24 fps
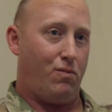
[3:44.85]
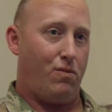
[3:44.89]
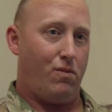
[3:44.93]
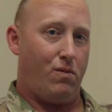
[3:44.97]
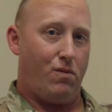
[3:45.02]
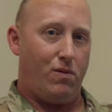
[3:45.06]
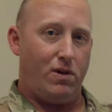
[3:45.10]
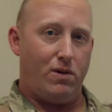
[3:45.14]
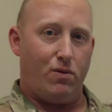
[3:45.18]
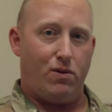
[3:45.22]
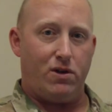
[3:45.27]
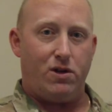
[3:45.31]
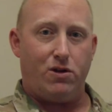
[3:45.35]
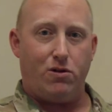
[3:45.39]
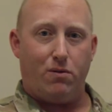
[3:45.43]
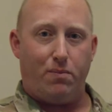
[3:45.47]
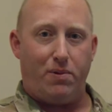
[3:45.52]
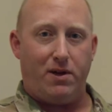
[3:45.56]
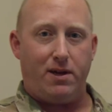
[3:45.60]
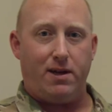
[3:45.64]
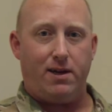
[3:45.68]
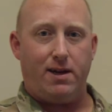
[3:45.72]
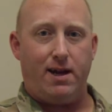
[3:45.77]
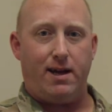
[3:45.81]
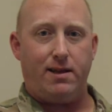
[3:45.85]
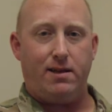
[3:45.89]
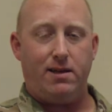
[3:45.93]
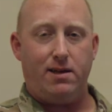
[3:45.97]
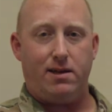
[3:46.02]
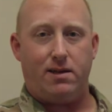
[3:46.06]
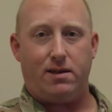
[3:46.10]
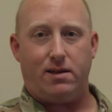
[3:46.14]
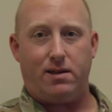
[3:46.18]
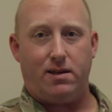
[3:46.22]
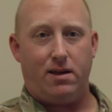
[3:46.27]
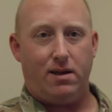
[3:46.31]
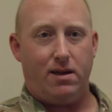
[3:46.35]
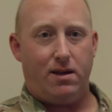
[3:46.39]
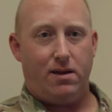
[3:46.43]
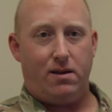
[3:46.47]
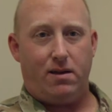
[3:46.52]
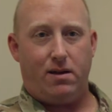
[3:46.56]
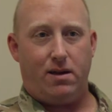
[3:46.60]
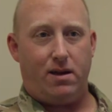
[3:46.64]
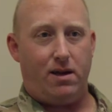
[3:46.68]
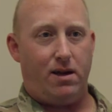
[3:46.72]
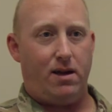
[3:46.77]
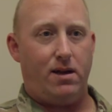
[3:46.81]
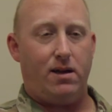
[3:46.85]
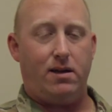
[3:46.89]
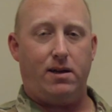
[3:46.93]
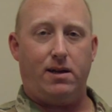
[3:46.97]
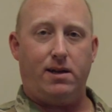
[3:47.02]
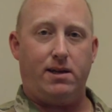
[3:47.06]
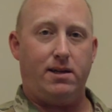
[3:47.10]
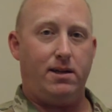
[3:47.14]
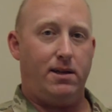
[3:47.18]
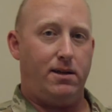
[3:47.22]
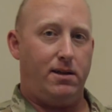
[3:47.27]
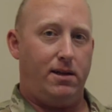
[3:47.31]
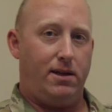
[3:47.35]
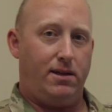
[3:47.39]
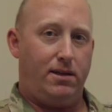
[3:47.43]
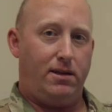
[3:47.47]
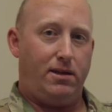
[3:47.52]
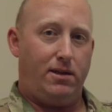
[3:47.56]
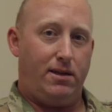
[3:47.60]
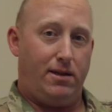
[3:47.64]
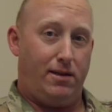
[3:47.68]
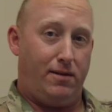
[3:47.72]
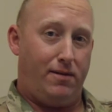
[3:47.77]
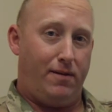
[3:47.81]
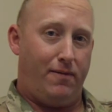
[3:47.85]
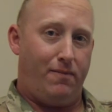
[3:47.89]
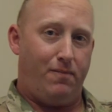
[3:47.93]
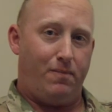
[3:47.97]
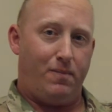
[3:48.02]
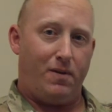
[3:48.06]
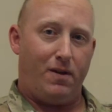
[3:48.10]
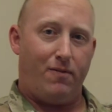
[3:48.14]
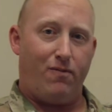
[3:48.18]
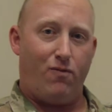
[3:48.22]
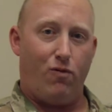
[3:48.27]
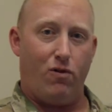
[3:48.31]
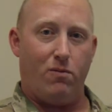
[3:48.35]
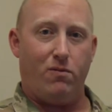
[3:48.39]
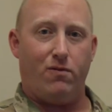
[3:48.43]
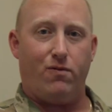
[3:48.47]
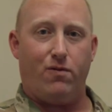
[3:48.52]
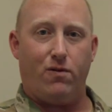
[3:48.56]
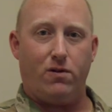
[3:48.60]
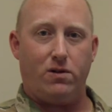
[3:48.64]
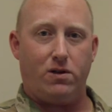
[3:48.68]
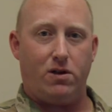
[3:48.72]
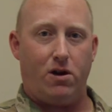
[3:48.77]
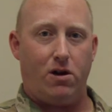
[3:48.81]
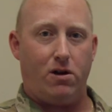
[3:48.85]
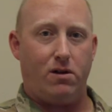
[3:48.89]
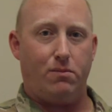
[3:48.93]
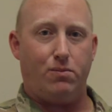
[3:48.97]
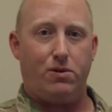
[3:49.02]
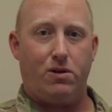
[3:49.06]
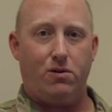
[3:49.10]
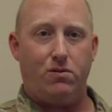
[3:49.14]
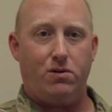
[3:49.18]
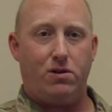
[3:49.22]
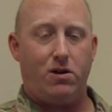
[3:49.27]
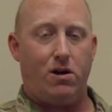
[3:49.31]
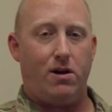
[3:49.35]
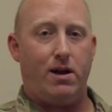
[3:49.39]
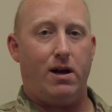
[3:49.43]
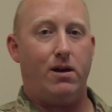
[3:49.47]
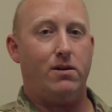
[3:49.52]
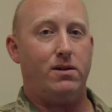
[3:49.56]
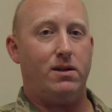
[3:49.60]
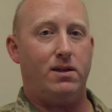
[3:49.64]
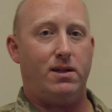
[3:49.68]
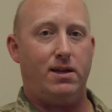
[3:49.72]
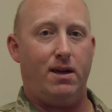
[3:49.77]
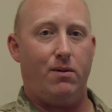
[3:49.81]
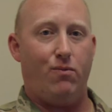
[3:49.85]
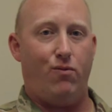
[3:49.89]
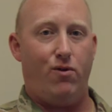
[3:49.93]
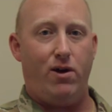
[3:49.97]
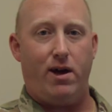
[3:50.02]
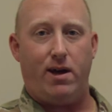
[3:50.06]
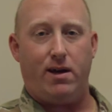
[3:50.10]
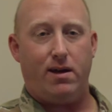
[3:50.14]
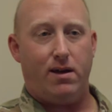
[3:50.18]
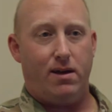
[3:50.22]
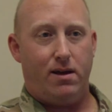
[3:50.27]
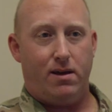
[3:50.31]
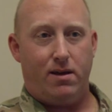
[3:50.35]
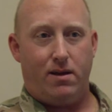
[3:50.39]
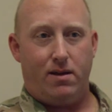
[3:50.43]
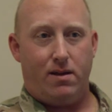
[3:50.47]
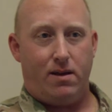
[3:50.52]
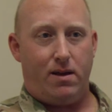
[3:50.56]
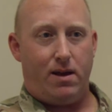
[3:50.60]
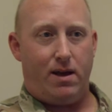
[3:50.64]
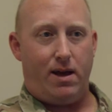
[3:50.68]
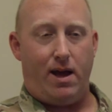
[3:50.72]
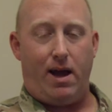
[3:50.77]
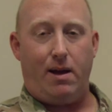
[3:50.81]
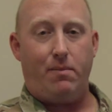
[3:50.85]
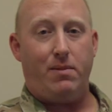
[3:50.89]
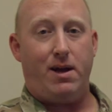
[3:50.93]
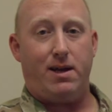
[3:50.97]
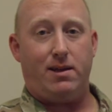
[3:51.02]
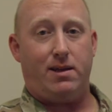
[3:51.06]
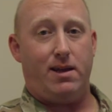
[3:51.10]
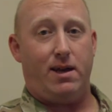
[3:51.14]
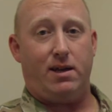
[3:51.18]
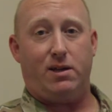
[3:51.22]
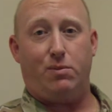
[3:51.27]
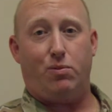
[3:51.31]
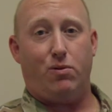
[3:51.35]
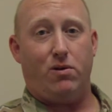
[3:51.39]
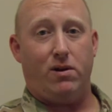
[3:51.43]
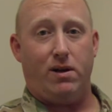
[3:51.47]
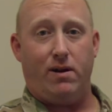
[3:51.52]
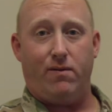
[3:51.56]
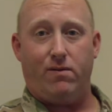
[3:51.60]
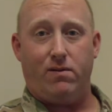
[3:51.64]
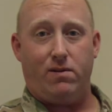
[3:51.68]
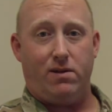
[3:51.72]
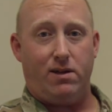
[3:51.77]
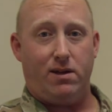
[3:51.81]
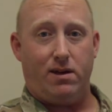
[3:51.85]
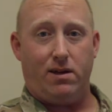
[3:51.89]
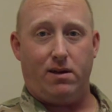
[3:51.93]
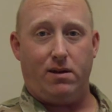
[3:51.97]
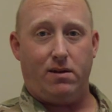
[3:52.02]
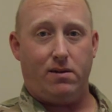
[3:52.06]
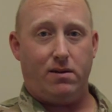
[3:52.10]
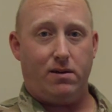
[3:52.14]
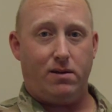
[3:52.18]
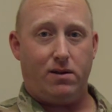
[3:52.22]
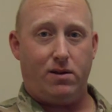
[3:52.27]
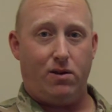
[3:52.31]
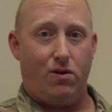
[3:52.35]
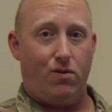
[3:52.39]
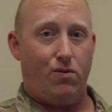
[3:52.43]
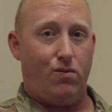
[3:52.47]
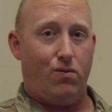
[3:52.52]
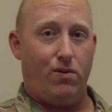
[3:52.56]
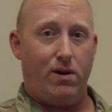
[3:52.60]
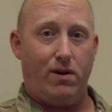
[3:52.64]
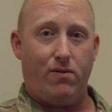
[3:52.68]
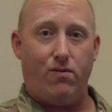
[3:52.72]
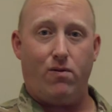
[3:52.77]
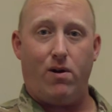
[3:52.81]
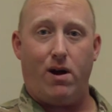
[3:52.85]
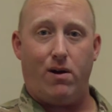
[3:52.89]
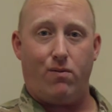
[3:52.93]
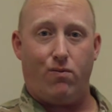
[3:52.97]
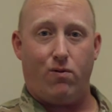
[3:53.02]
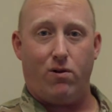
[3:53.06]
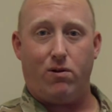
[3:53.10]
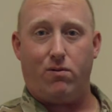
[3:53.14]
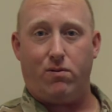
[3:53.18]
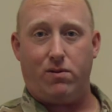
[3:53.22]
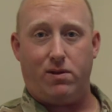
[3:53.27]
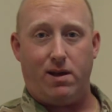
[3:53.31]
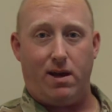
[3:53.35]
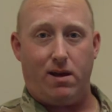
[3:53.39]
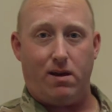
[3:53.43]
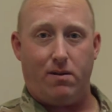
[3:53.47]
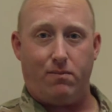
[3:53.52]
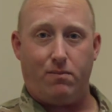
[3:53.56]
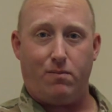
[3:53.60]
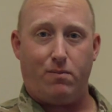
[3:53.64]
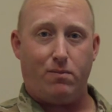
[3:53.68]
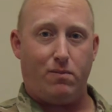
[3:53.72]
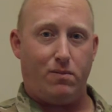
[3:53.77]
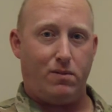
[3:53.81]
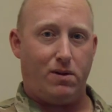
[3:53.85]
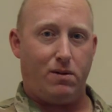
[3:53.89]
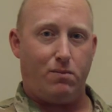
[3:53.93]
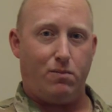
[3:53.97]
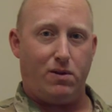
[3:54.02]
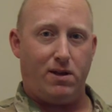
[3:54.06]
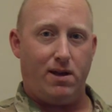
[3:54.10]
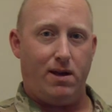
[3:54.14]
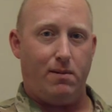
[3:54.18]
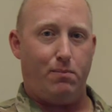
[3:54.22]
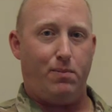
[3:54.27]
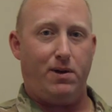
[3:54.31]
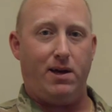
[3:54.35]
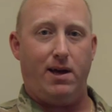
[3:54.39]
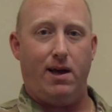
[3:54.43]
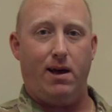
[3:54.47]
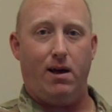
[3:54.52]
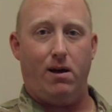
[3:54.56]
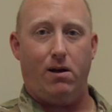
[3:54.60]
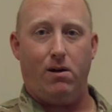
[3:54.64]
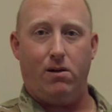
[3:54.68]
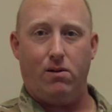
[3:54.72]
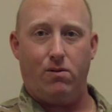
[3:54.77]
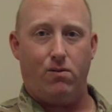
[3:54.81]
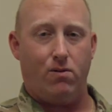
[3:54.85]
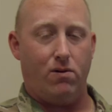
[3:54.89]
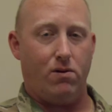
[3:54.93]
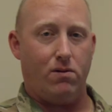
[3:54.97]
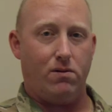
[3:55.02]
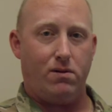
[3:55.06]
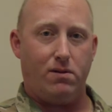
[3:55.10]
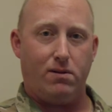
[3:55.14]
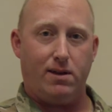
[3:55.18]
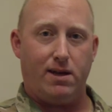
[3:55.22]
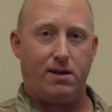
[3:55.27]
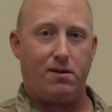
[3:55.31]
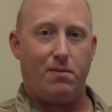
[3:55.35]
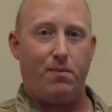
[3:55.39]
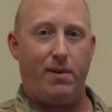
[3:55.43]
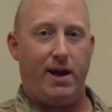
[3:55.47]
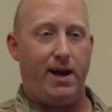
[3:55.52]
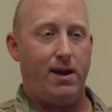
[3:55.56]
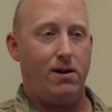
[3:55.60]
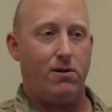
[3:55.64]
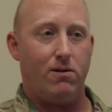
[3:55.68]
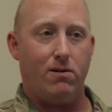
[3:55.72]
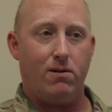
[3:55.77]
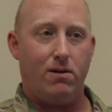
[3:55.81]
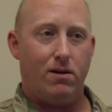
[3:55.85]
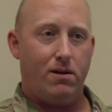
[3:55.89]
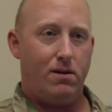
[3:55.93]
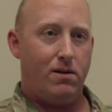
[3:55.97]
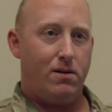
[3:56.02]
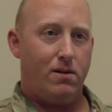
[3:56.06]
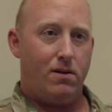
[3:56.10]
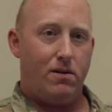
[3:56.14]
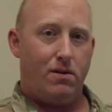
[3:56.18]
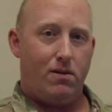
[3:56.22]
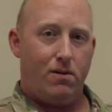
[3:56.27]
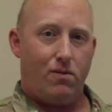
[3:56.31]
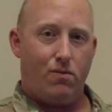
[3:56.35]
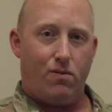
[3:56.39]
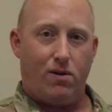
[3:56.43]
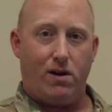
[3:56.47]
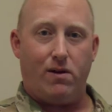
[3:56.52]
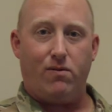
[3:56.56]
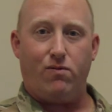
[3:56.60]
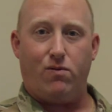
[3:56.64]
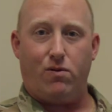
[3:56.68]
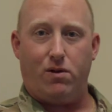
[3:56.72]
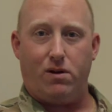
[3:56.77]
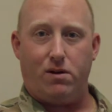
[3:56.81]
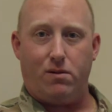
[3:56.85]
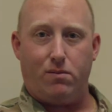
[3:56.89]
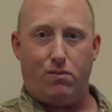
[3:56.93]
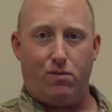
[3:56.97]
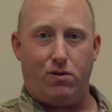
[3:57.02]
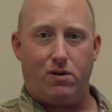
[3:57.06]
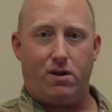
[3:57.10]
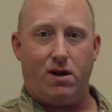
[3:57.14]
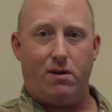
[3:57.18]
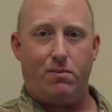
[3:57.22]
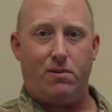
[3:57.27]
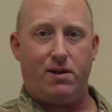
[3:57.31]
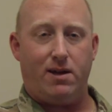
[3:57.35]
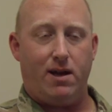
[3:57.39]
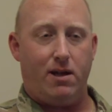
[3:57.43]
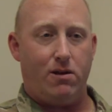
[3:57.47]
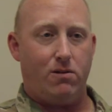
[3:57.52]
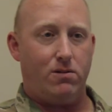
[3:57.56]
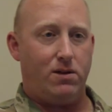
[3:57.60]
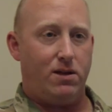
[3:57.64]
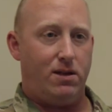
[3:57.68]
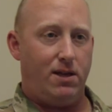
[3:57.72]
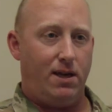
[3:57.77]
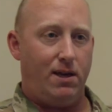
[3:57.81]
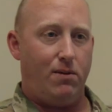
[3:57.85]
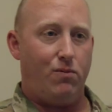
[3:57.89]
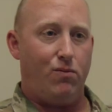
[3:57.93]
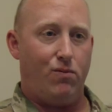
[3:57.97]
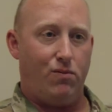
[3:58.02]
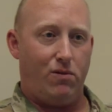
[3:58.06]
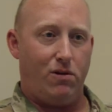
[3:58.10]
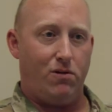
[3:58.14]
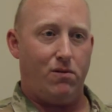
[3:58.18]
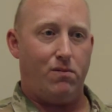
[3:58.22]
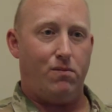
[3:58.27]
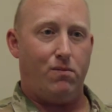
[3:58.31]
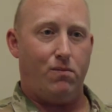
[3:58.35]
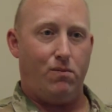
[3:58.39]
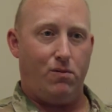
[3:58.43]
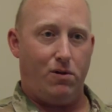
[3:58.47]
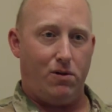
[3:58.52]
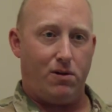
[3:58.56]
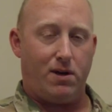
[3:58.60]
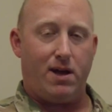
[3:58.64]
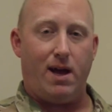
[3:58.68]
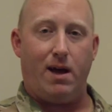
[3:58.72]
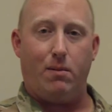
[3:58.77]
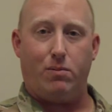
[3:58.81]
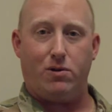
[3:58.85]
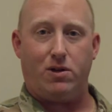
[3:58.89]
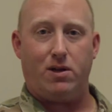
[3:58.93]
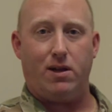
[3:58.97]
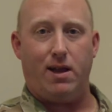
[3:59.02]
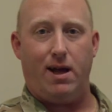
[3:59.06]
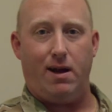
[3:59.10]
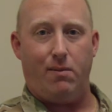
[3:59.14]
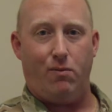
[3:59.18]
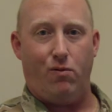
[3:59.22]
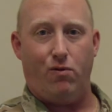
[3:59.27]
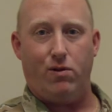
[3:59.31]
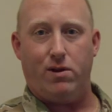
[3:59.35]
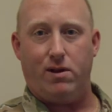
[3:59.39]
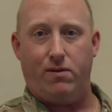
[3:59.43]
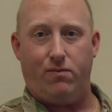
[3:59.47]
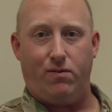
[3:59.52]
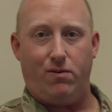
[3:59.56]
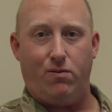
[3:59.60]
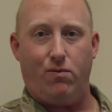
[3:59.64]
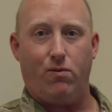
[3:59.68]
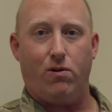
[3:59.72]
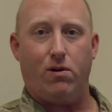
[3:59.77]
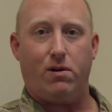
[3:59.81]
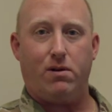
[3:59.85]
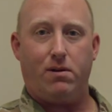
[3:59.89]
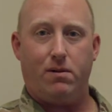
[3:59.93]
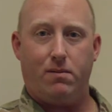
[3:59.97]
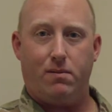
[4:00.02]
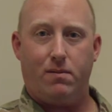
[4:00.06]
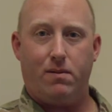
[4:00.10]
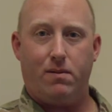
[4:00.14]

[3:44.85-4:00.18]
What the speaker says: What's your opinion on this? And as a former first sergeant and platoon sergeant, I was the same way. I'm not the expert in everything. So whenever I'd work with that PL or the commander, whenever we would come together as a team, we'd accomplish a lot more than if we worked